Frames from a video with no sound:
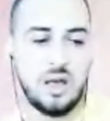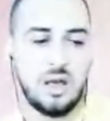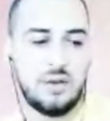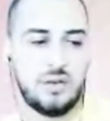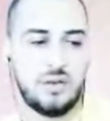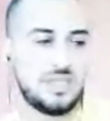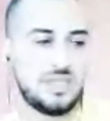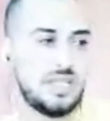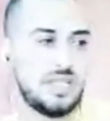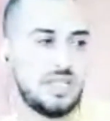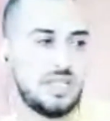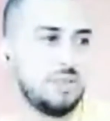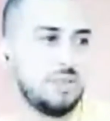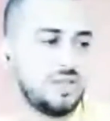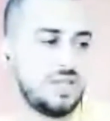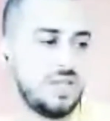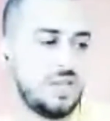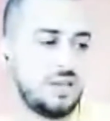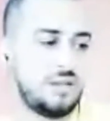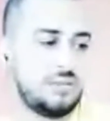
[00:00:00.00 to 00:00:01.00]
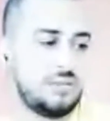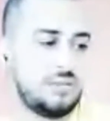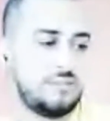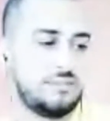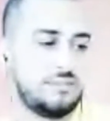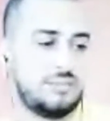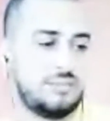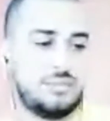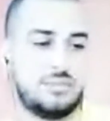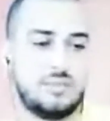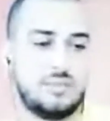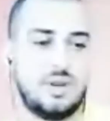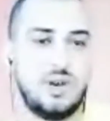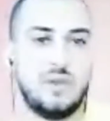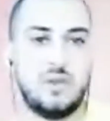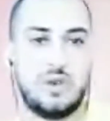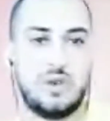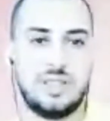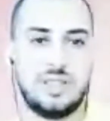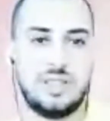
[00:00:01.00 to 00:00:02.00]
example, you say,
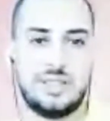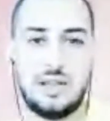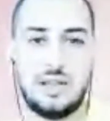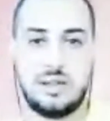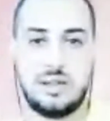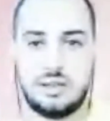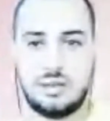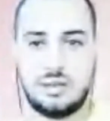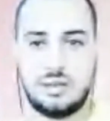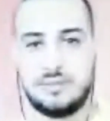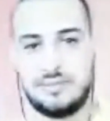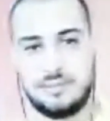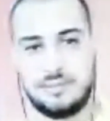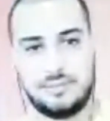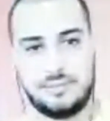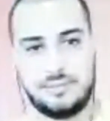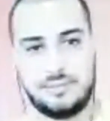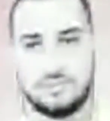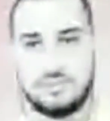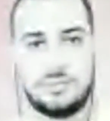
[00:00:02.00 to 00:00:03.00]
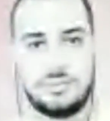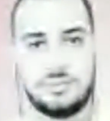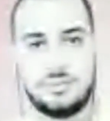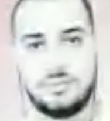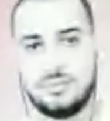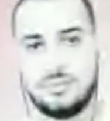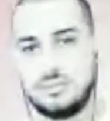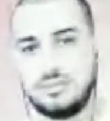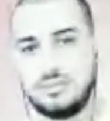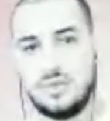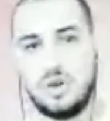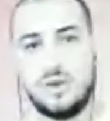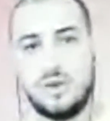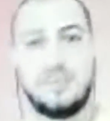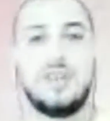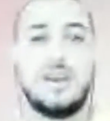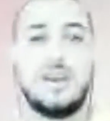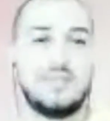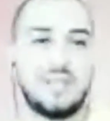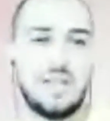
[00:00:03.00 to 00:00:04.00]
for $1
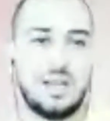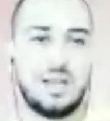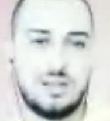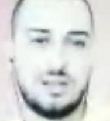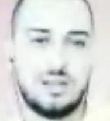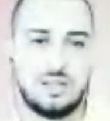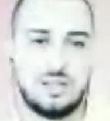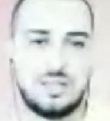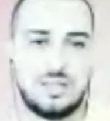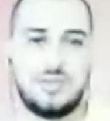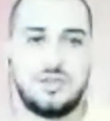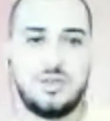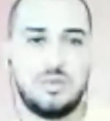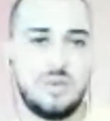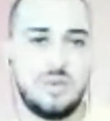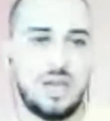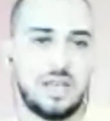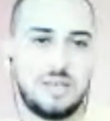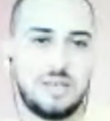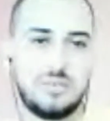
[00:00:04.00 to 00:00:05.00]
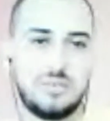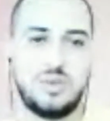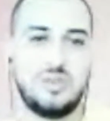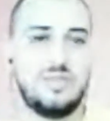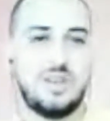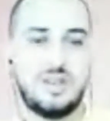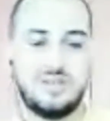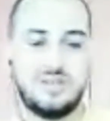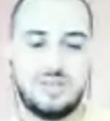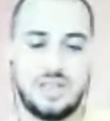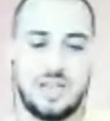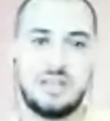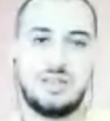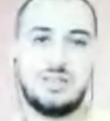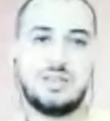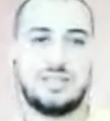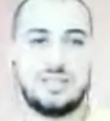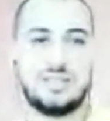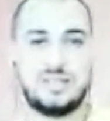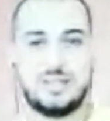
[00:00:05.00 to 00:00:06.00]
or $5, if you back me with
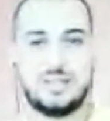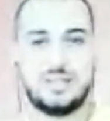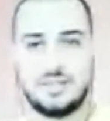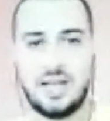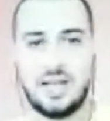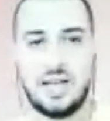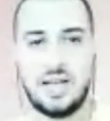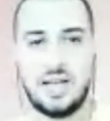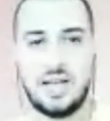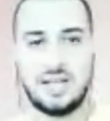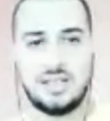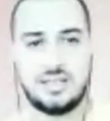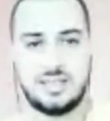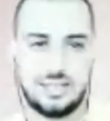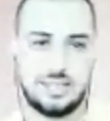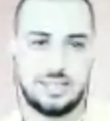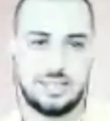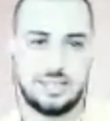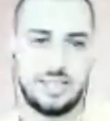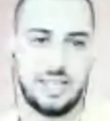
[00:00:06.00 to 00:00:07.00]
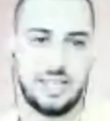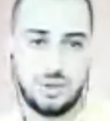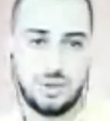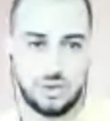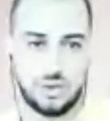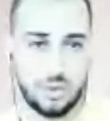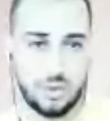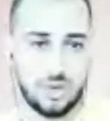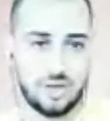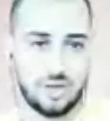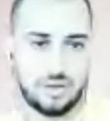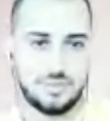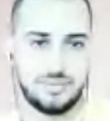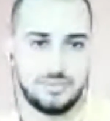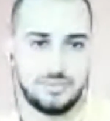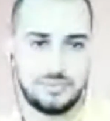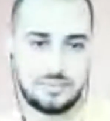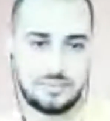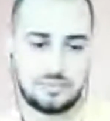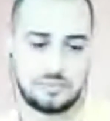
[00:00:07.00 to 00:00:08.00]
$5, I'll say thank you on Twitter.
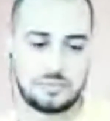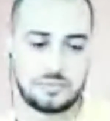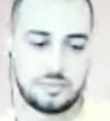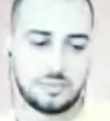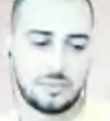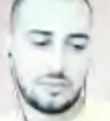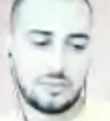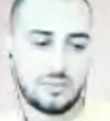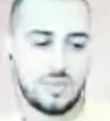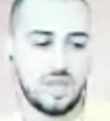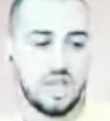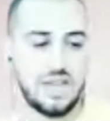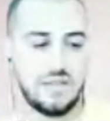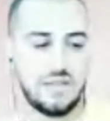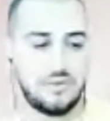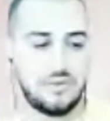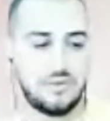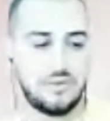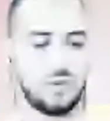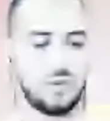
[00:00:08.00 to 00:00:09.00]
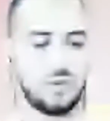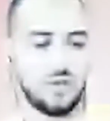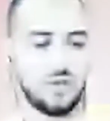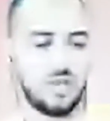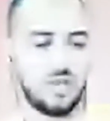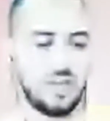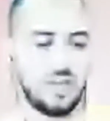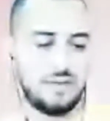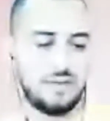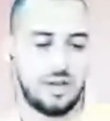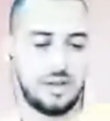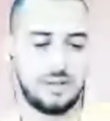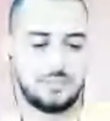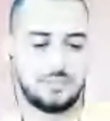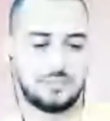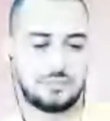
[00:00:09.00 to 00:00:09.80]
If you give about